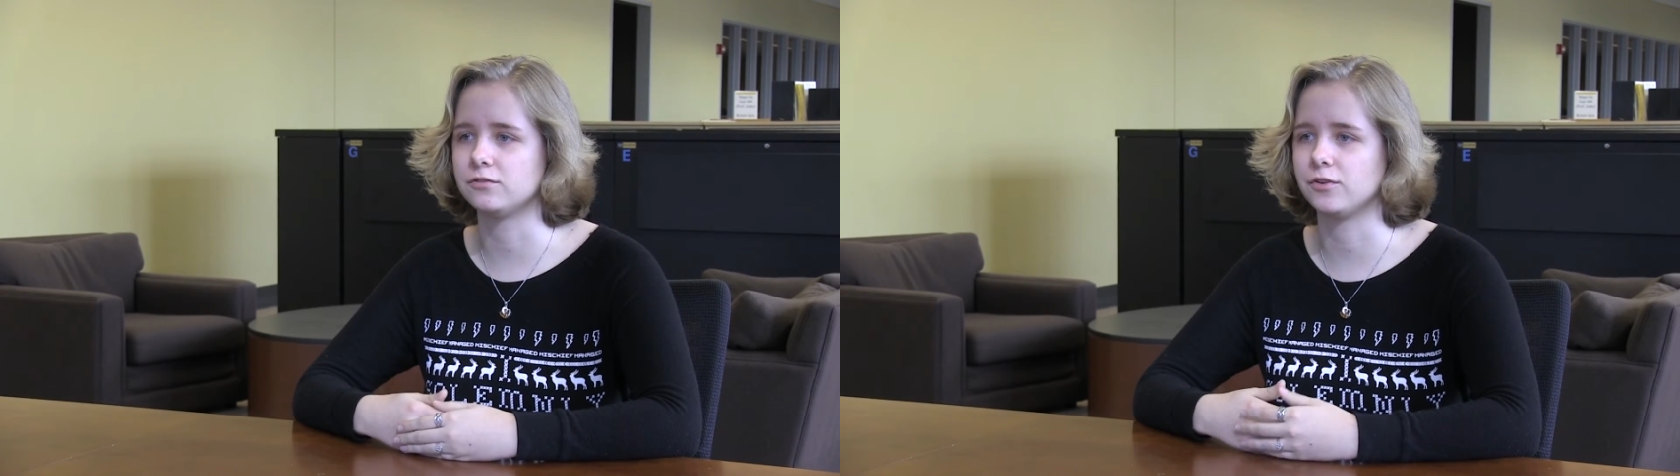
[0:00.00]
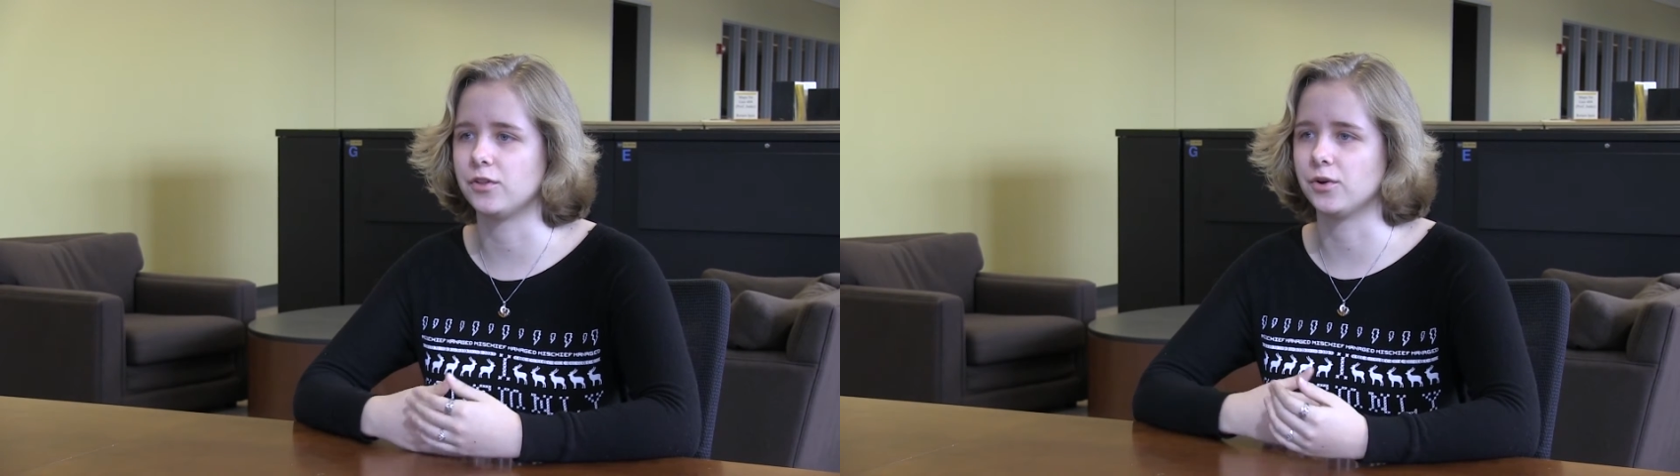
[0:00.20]

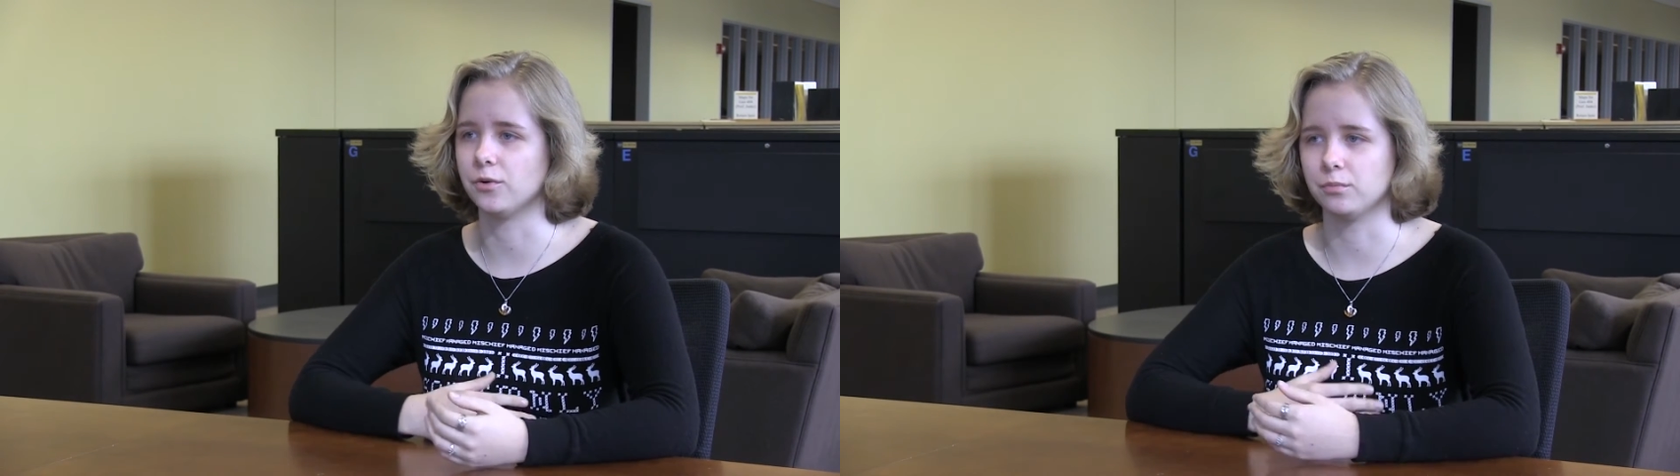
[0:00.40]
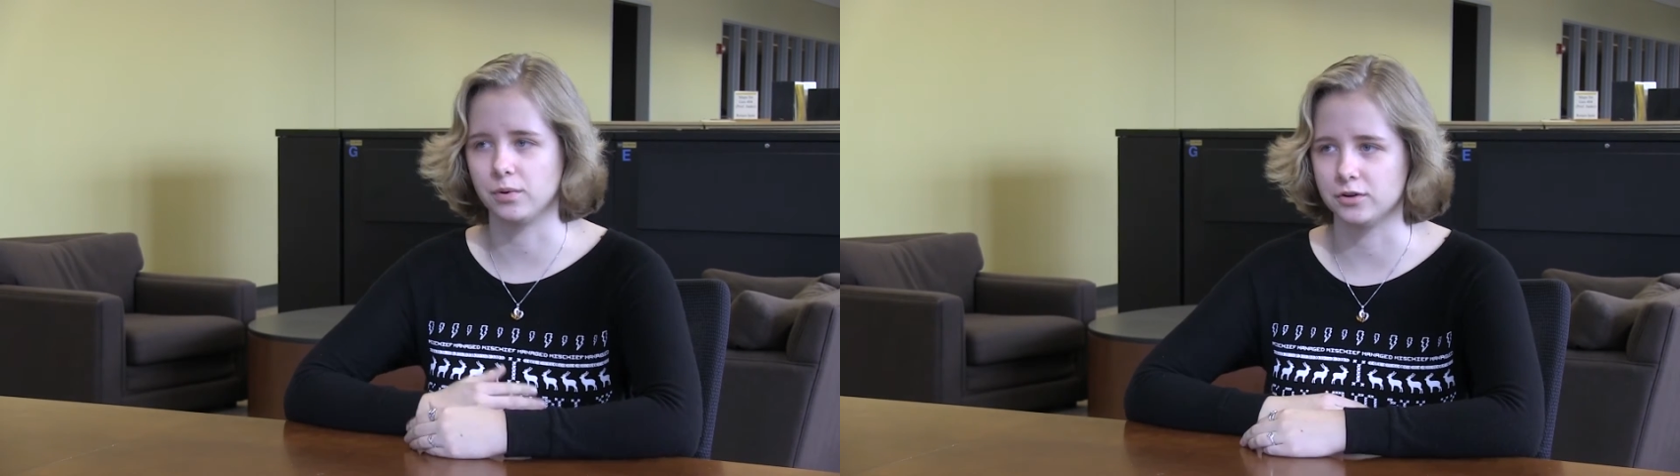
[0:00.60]
for their
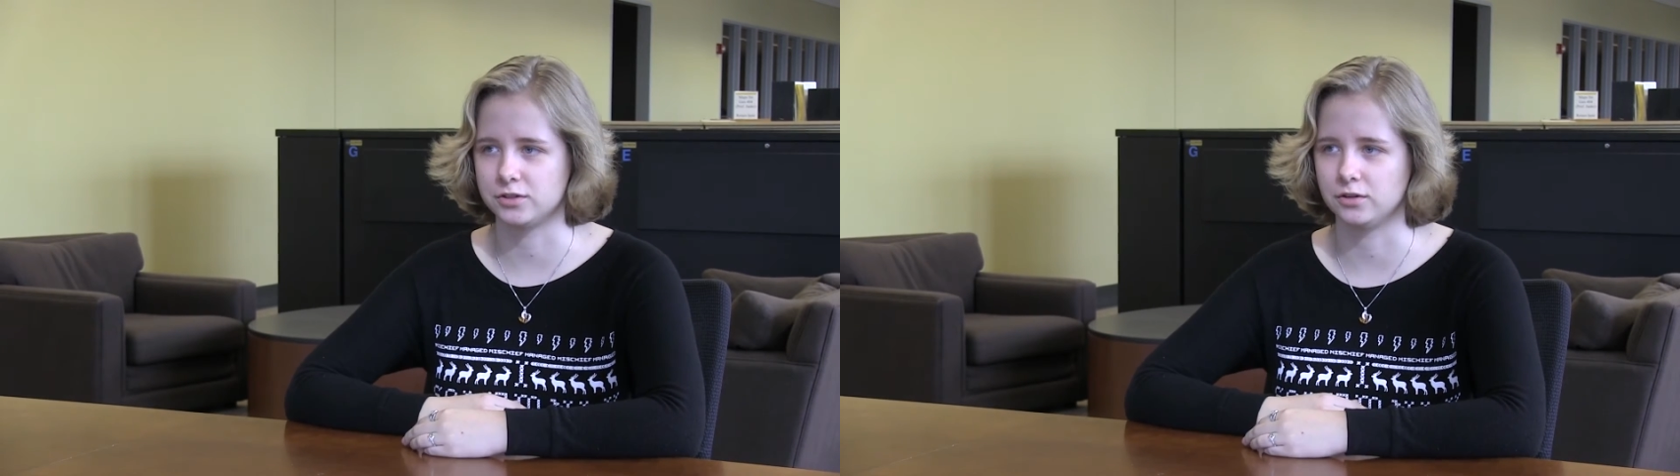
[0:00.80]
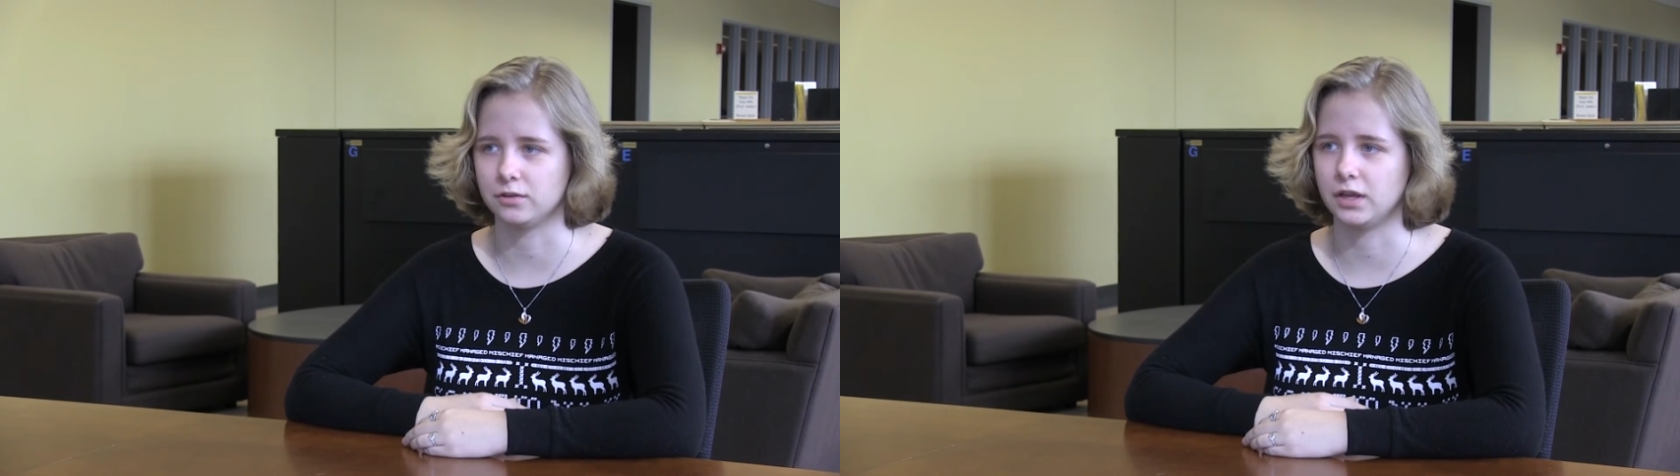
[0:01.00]
own
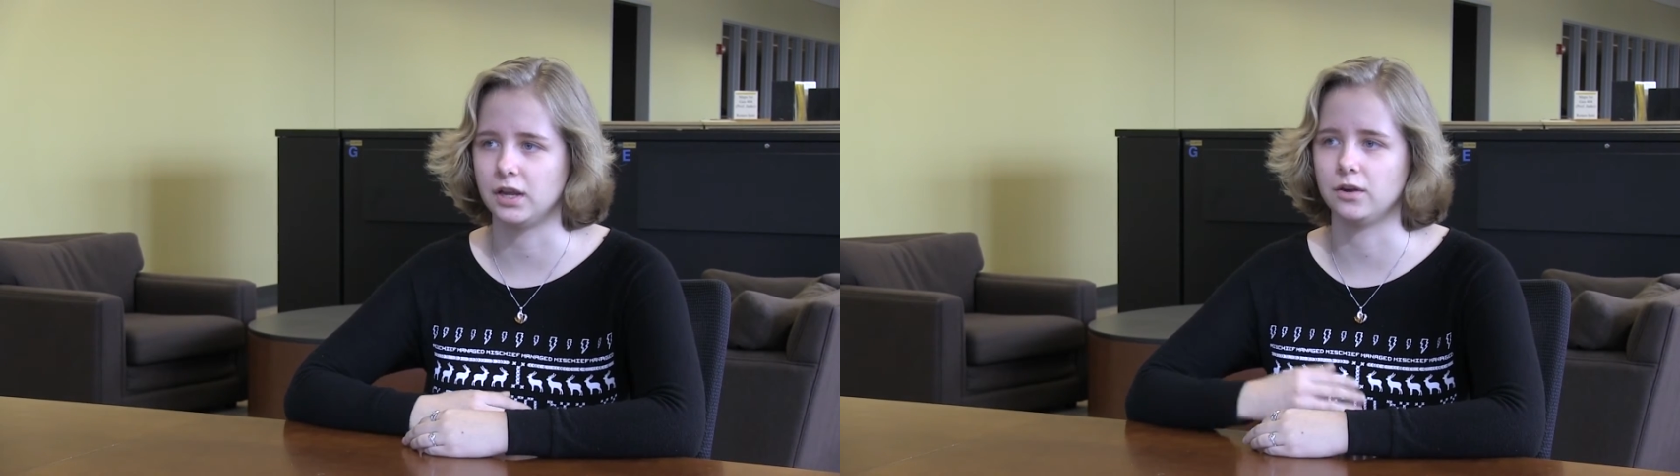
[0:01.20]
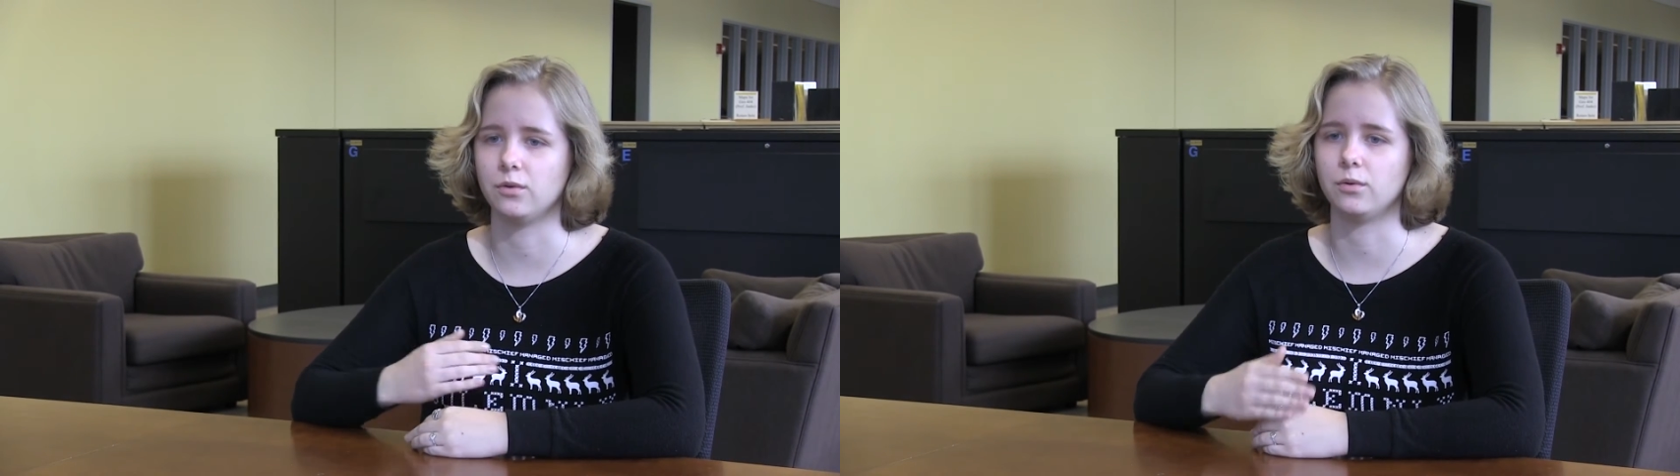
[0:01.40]
personal gain